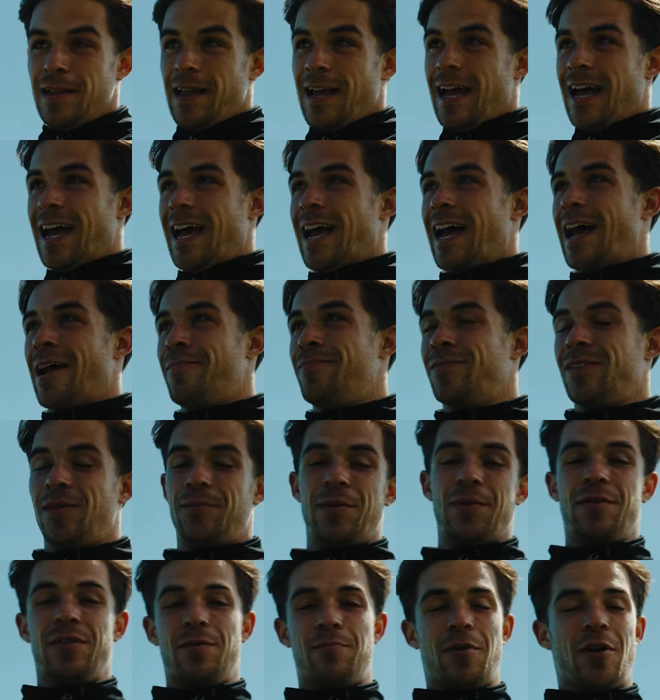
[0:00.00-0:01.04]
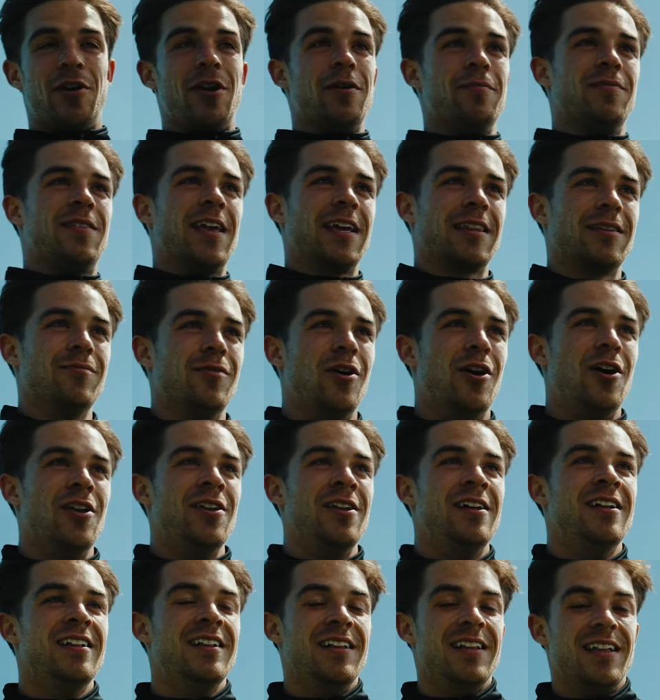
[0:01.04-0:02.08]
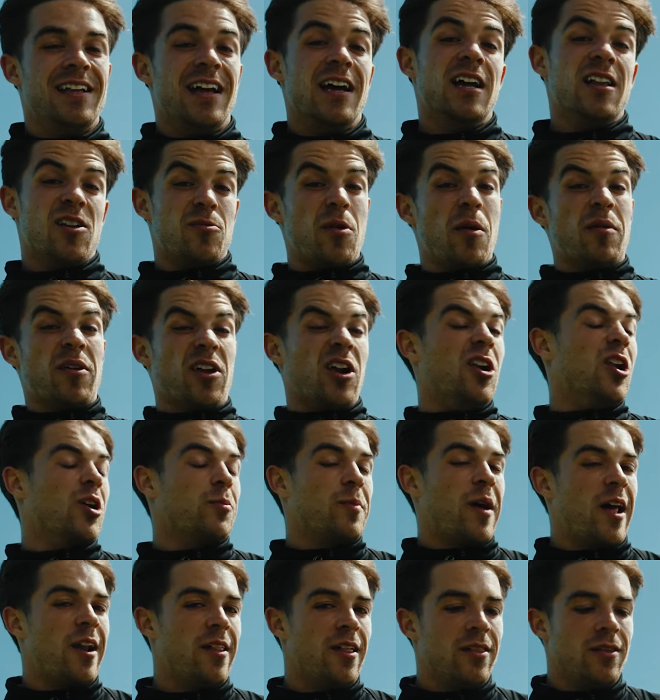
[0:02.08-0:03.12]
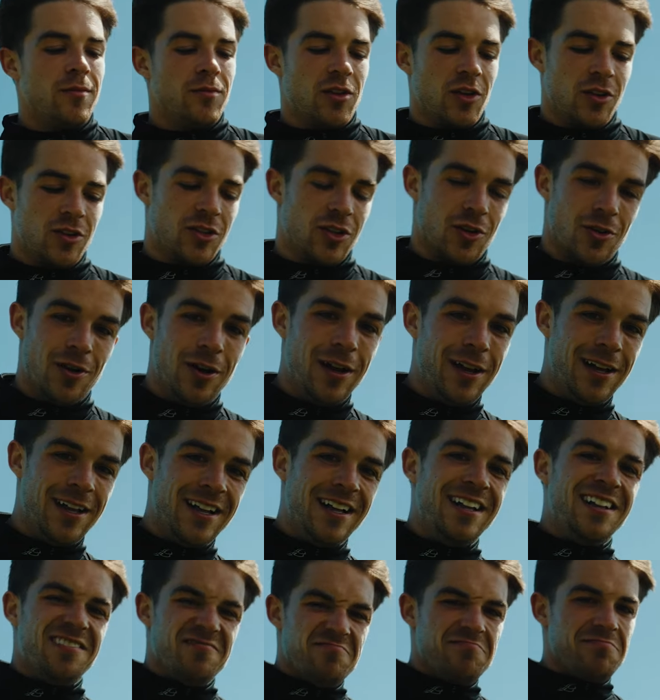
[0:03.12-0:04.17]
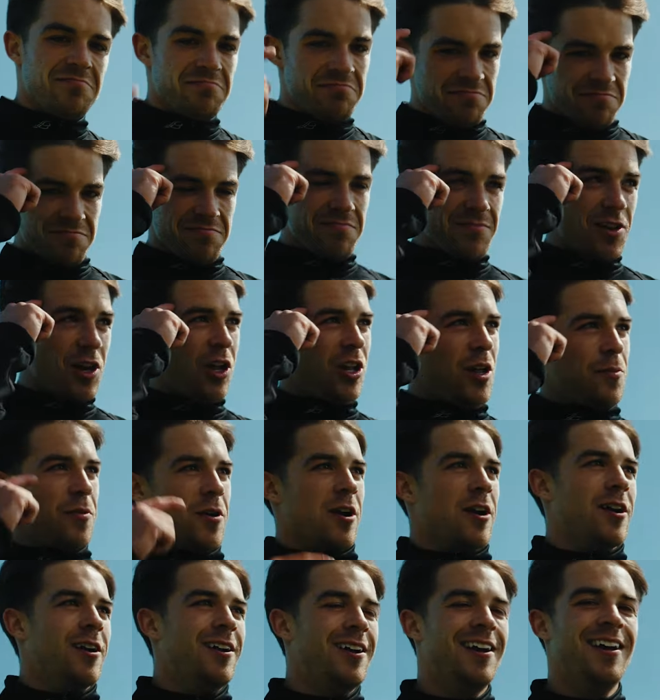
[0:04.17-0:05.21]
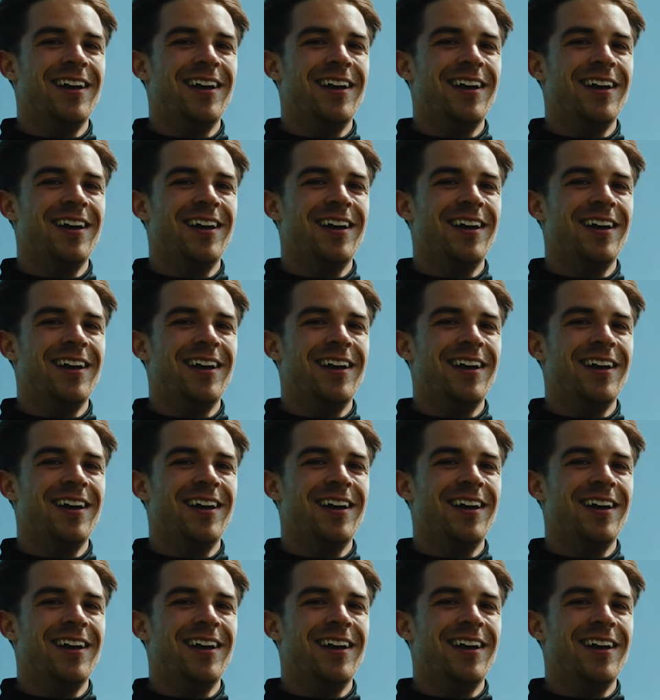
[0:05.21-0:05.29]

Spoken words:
You'll be able to burn them, take them on, and you're probably going to look better on them too, so all up there.